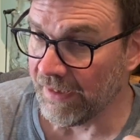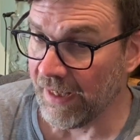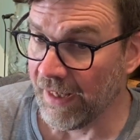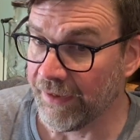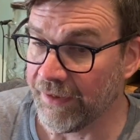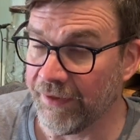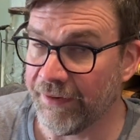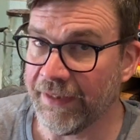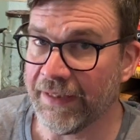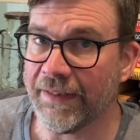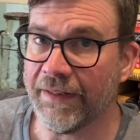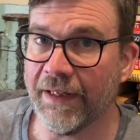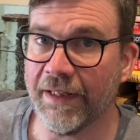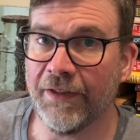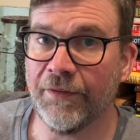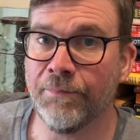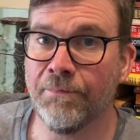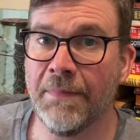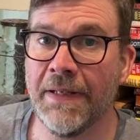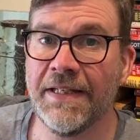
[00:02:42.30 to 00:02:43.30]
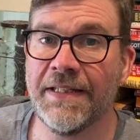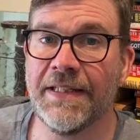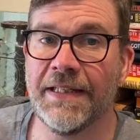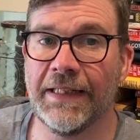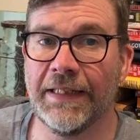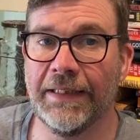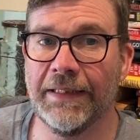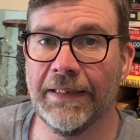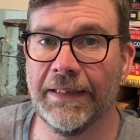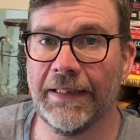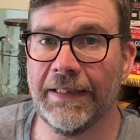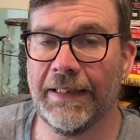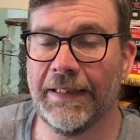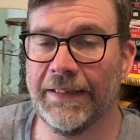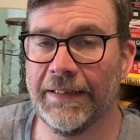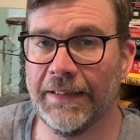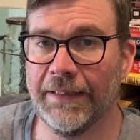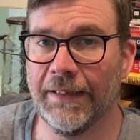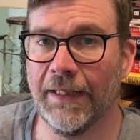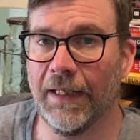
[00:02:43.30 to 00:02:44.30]
And the thing that is missing
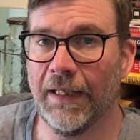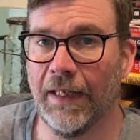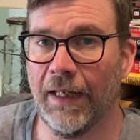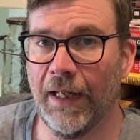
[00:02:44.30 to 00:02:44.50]
in